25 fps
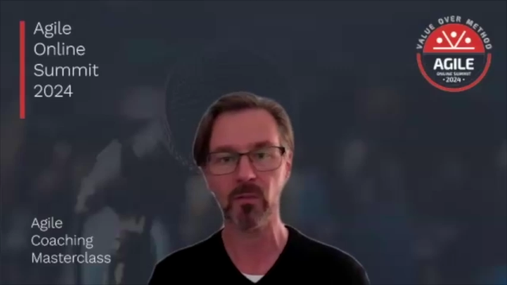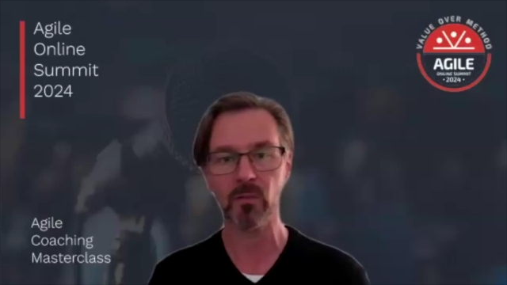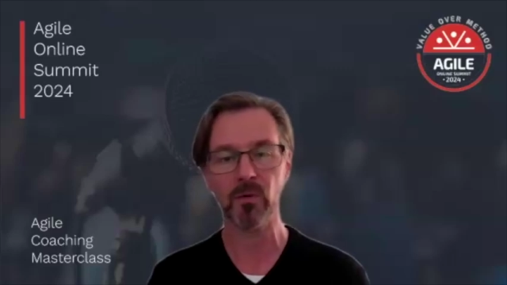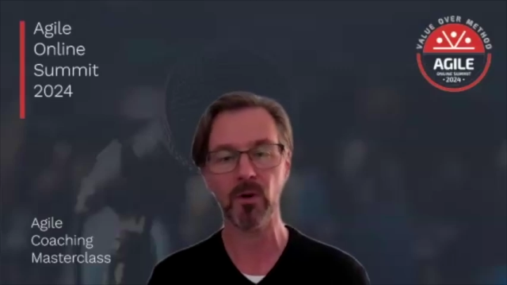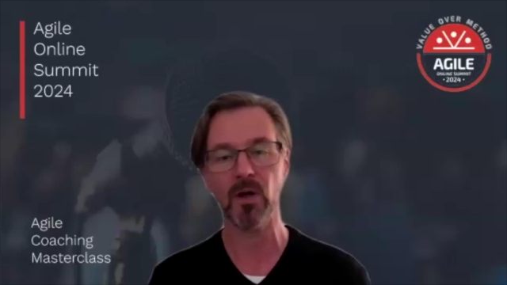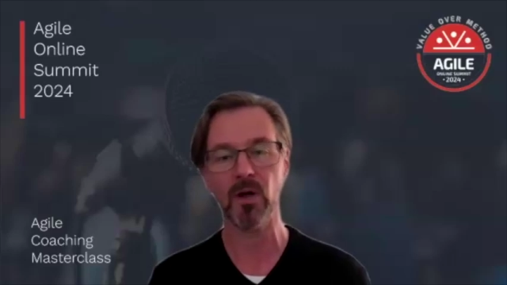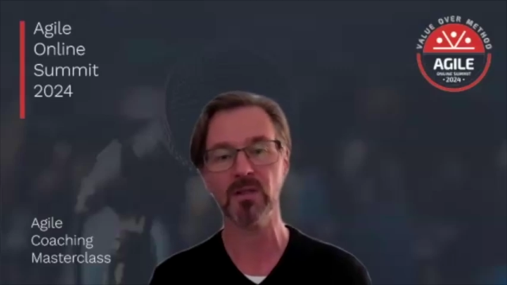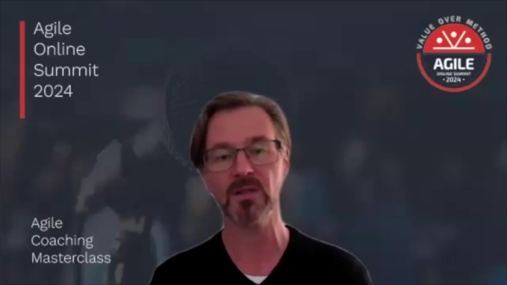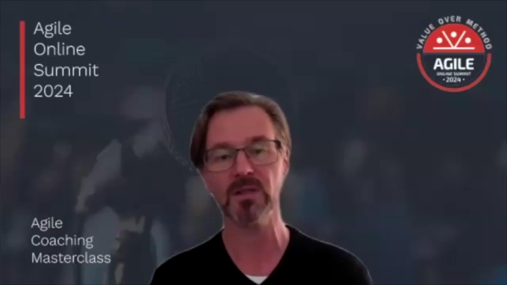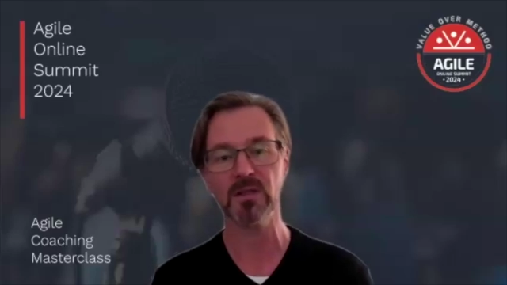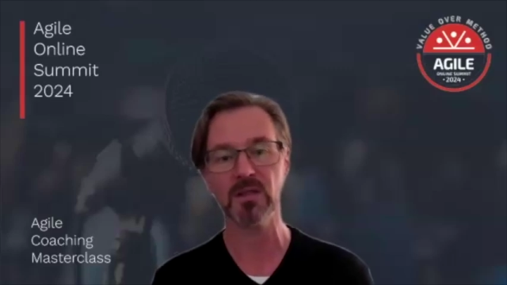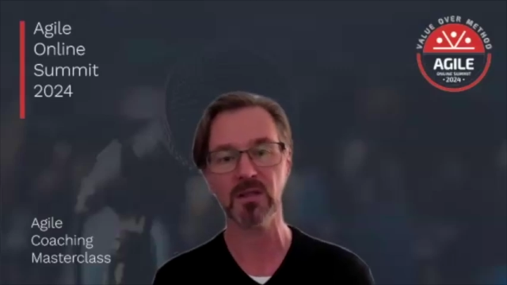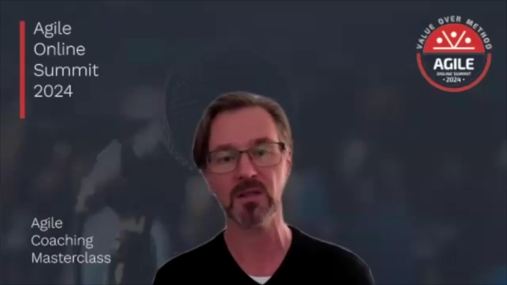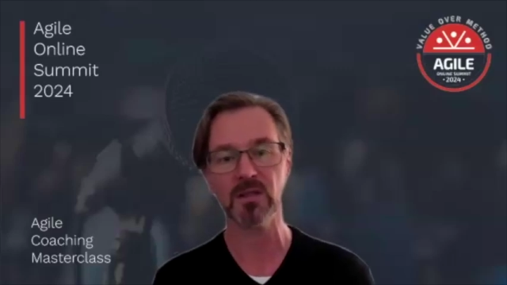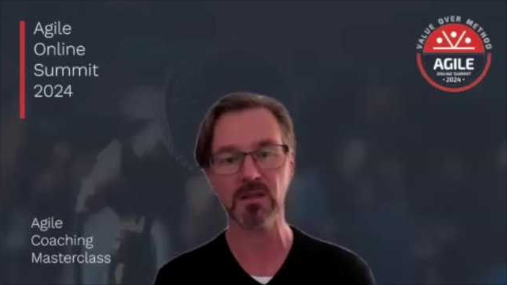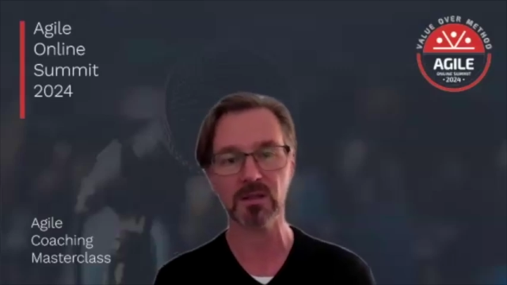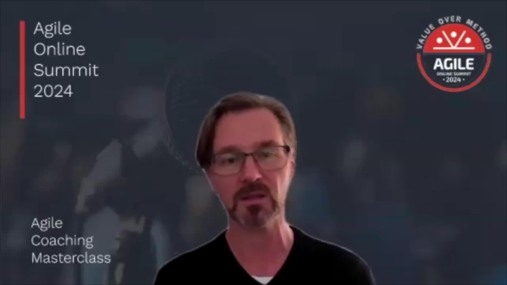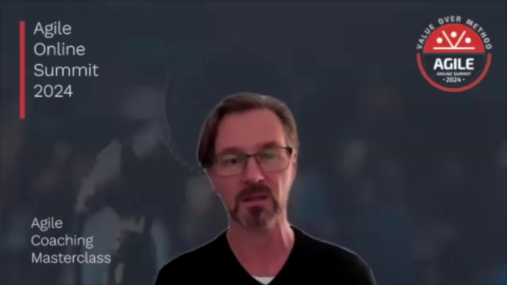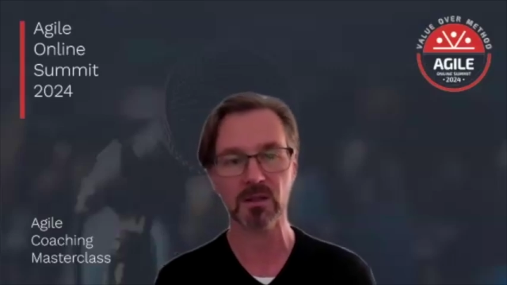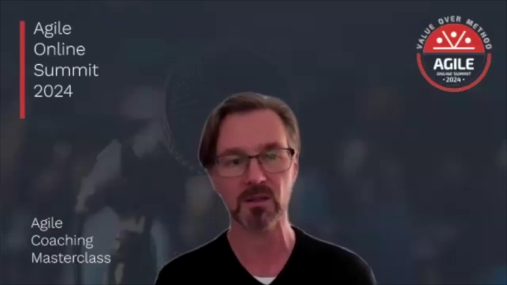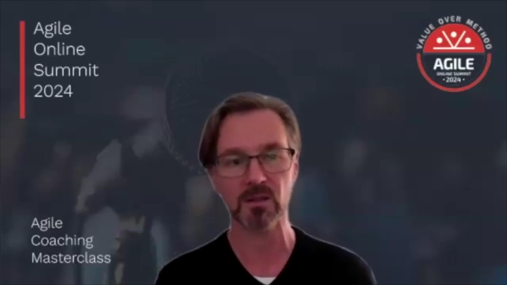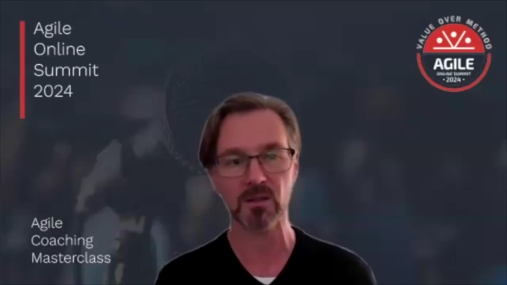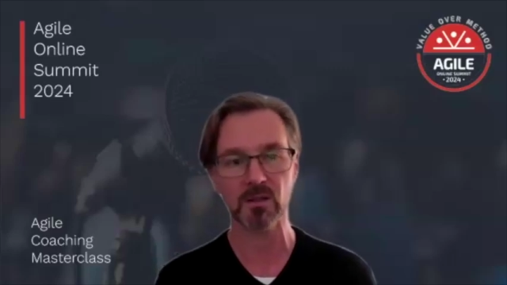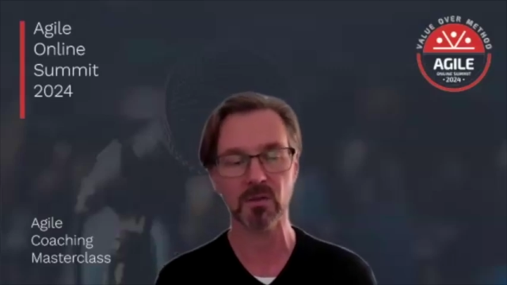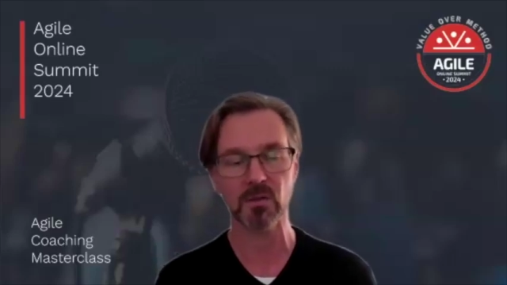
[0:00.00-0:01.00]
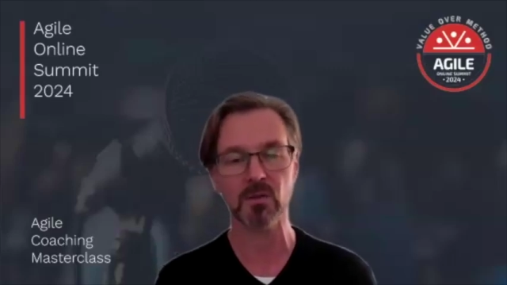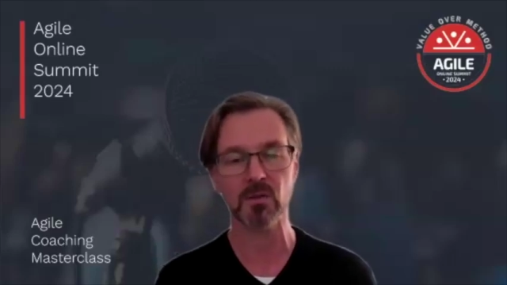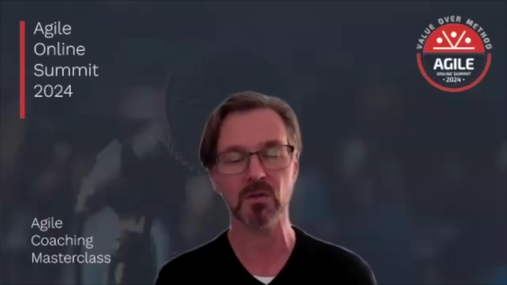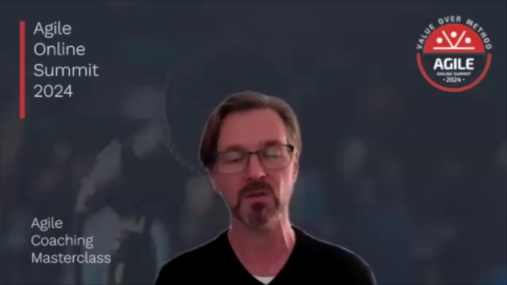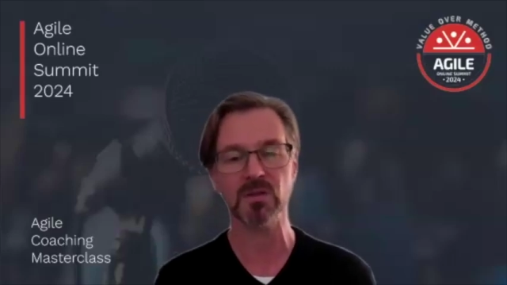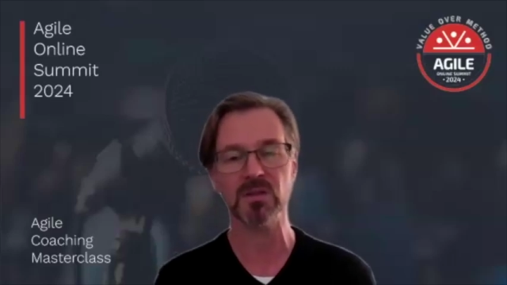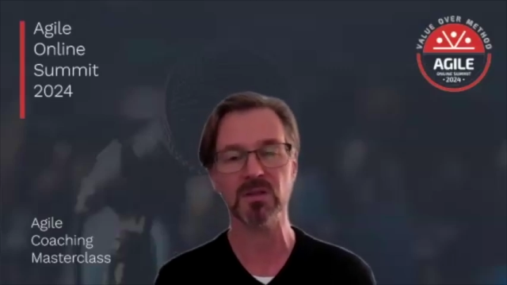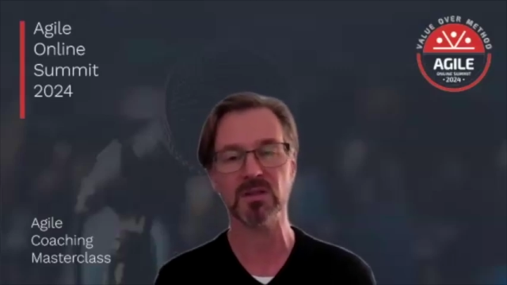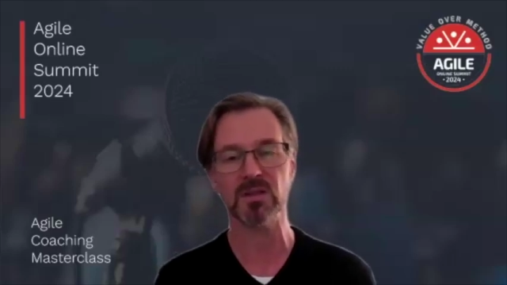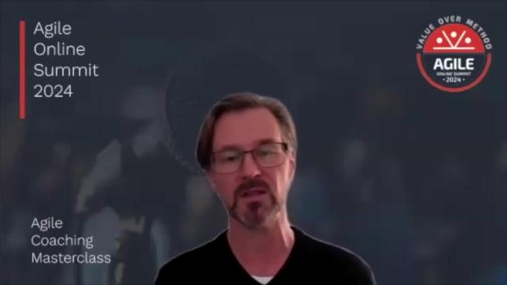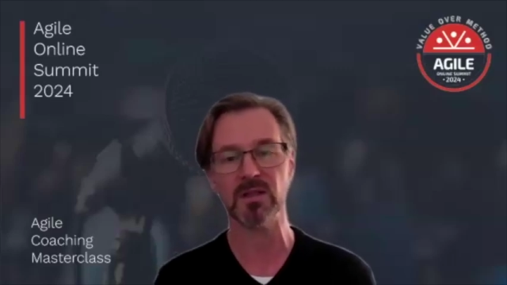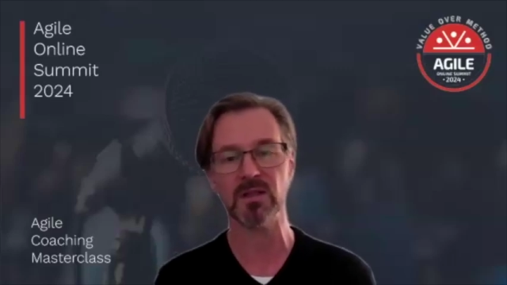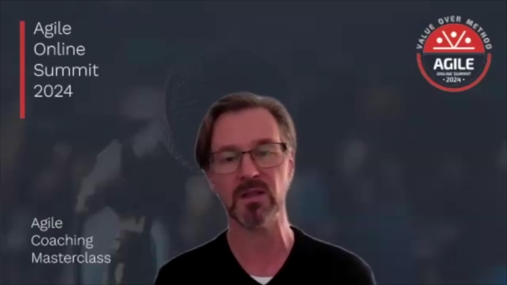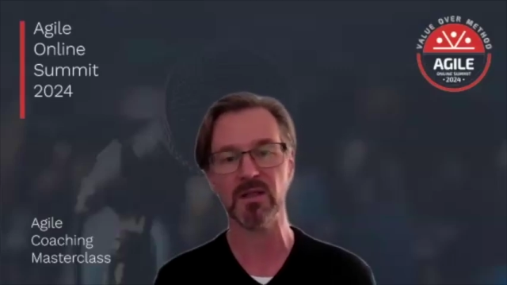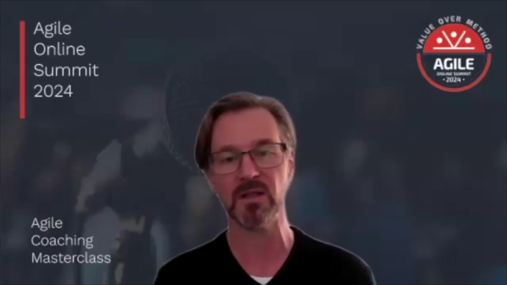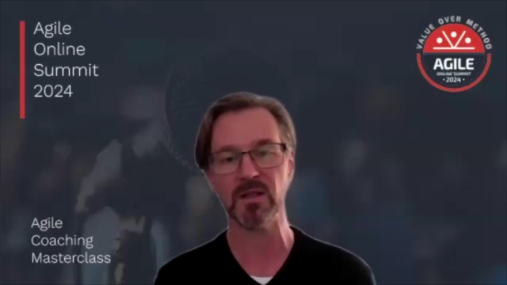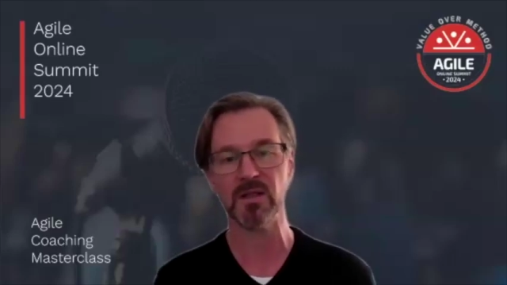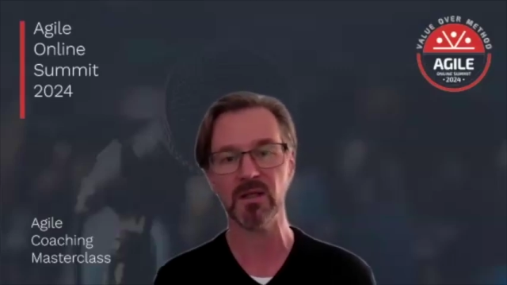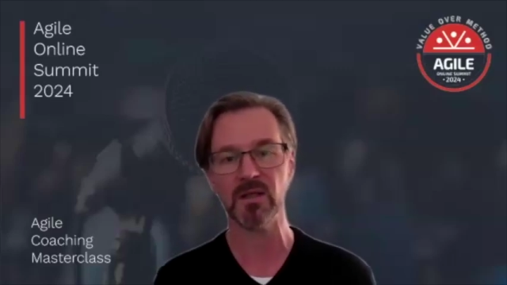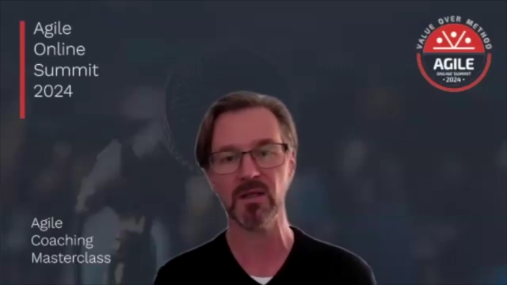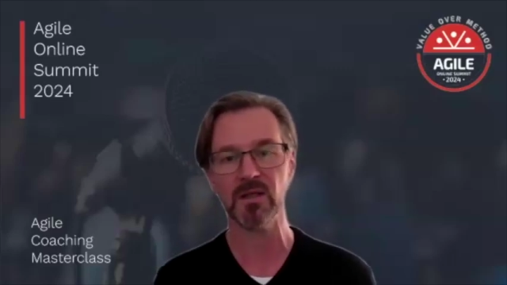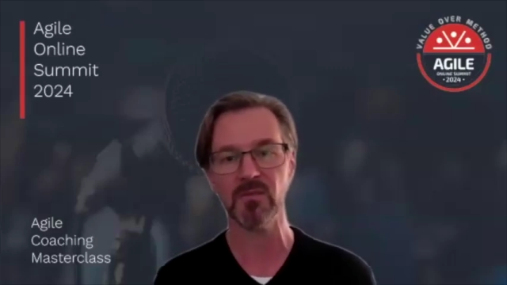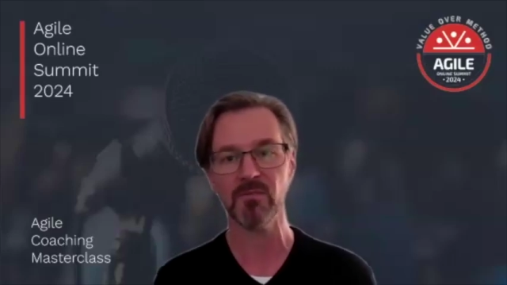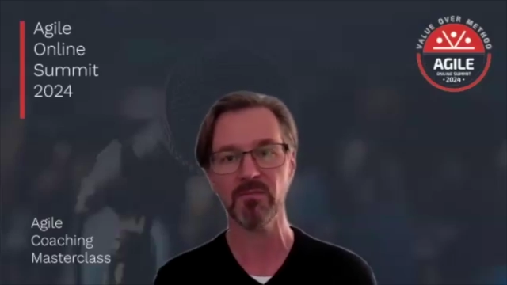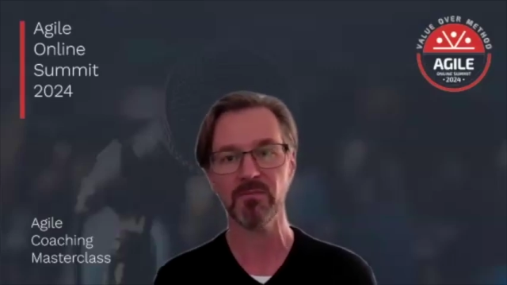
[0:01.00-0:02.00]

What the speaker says: process and you could see the